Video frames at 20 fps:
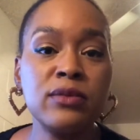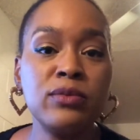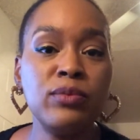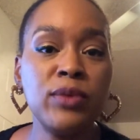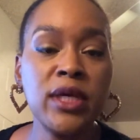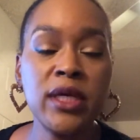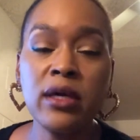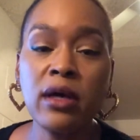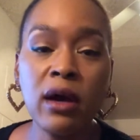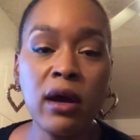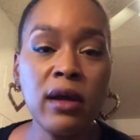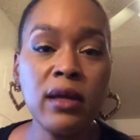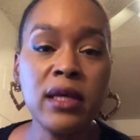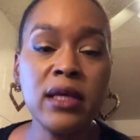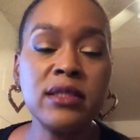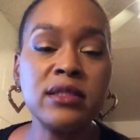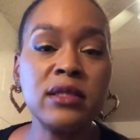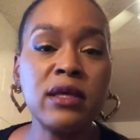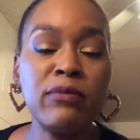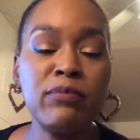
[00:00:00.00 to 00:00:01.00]

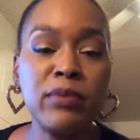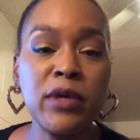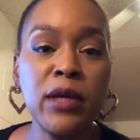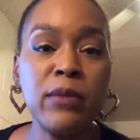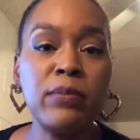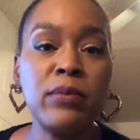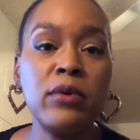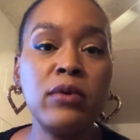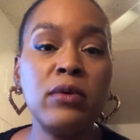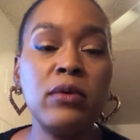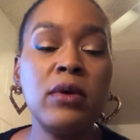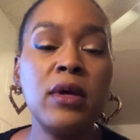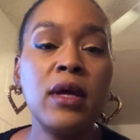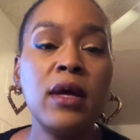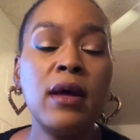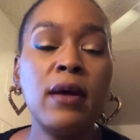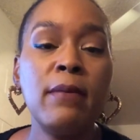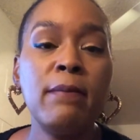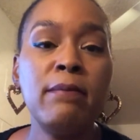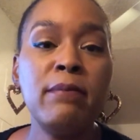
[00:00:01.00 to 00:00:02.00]
Regardless if people
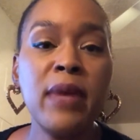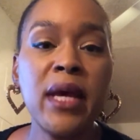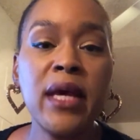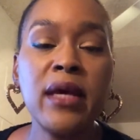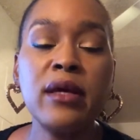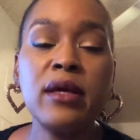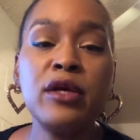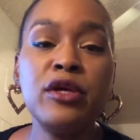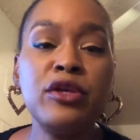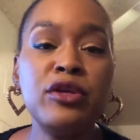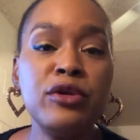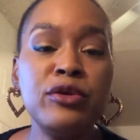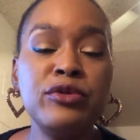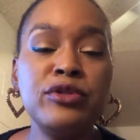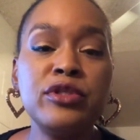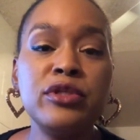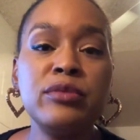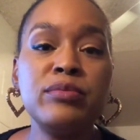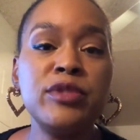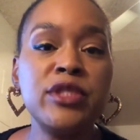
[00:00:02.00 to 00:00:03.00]
make a
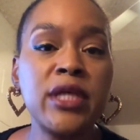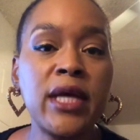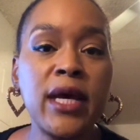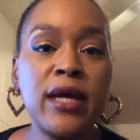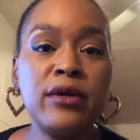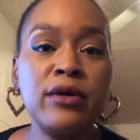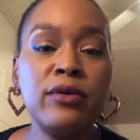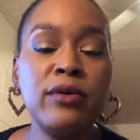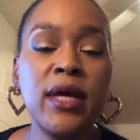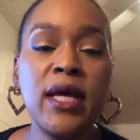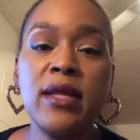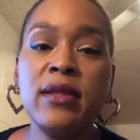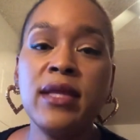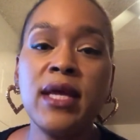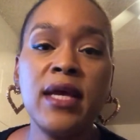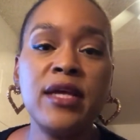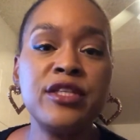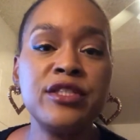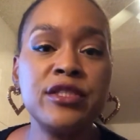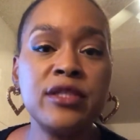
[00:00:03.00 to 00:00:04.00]
YouTube channel and
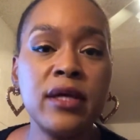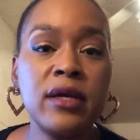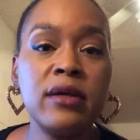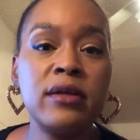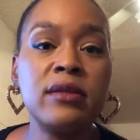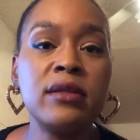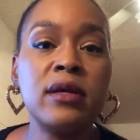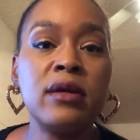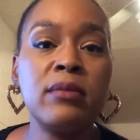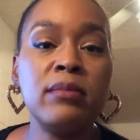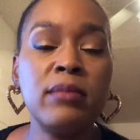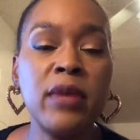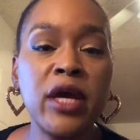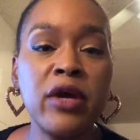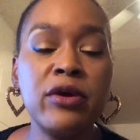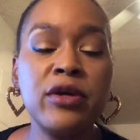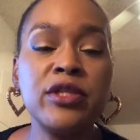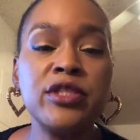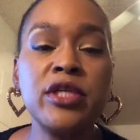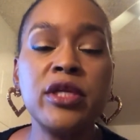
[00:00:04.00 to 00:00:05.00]
they shared their
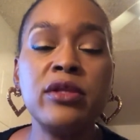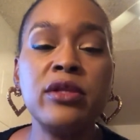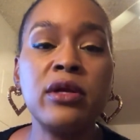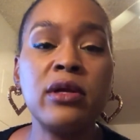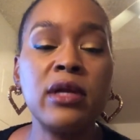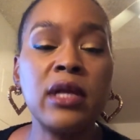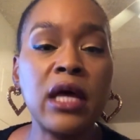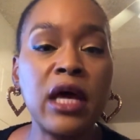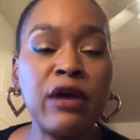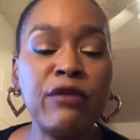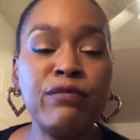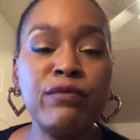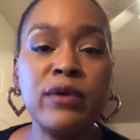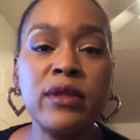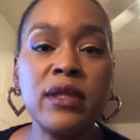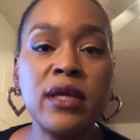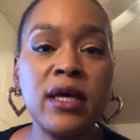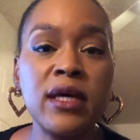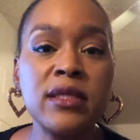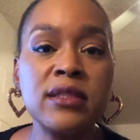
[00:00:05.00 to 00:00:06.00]
marriage and their life
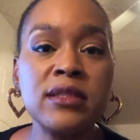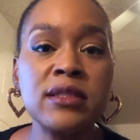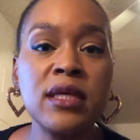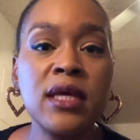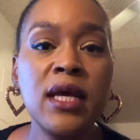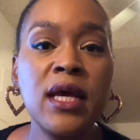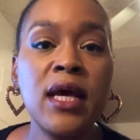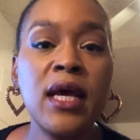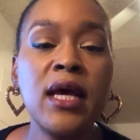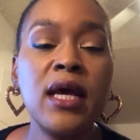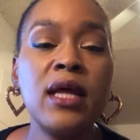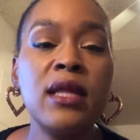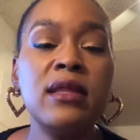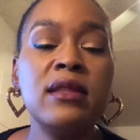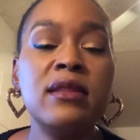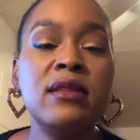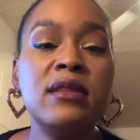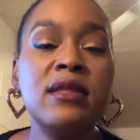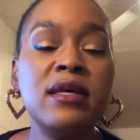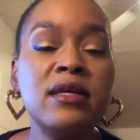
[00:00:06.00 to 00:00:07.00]
with us,
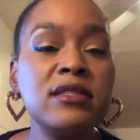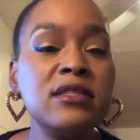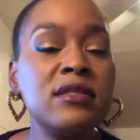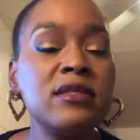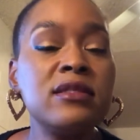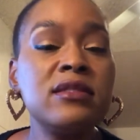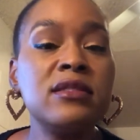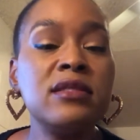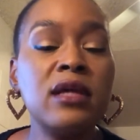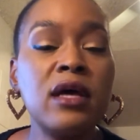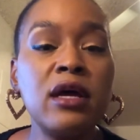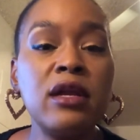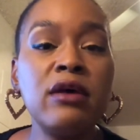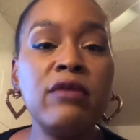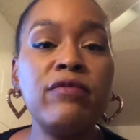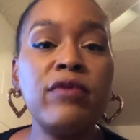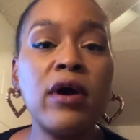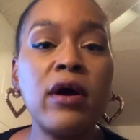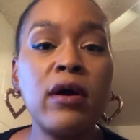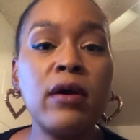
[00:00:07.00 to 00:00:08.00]
this is none
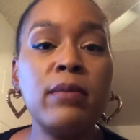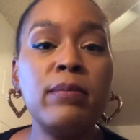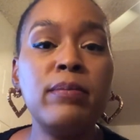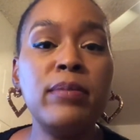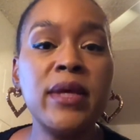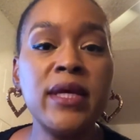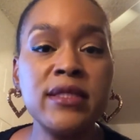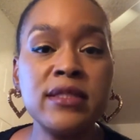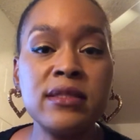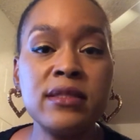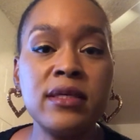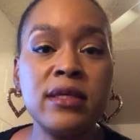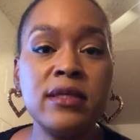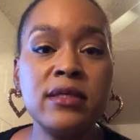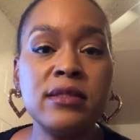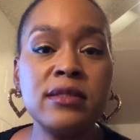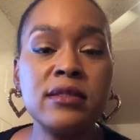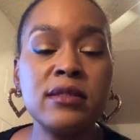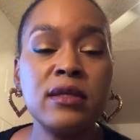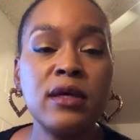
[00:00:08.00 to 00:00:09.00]
of our
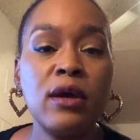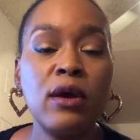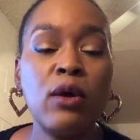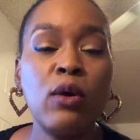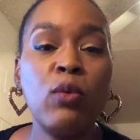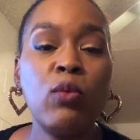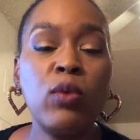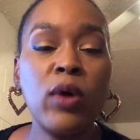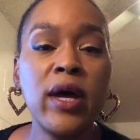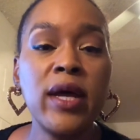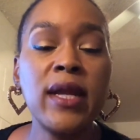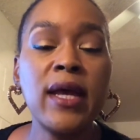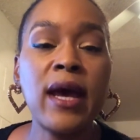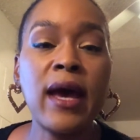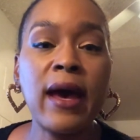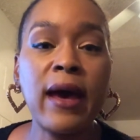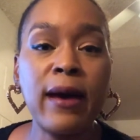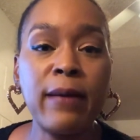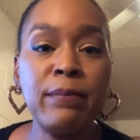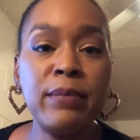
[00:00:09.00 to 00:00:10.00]
business what
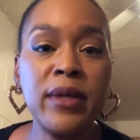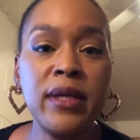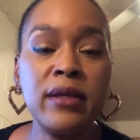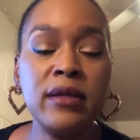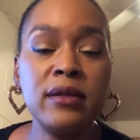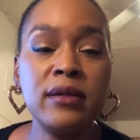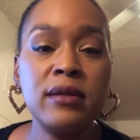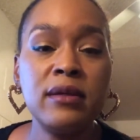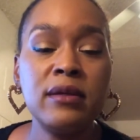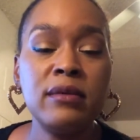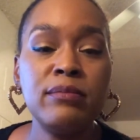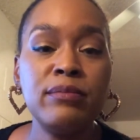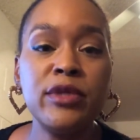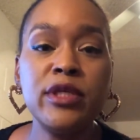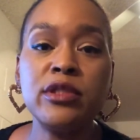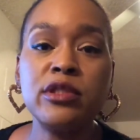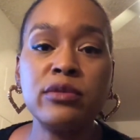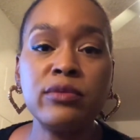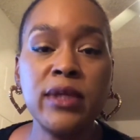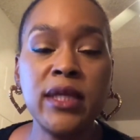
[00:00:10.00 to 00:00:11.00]
happened
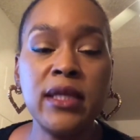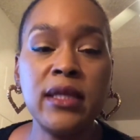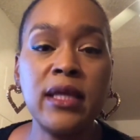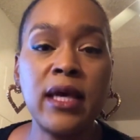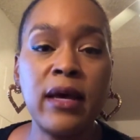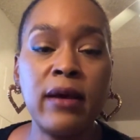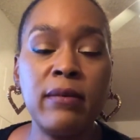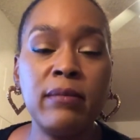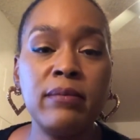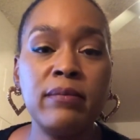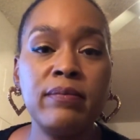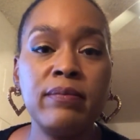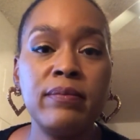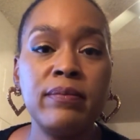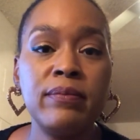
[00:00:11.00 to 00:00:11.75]
between them.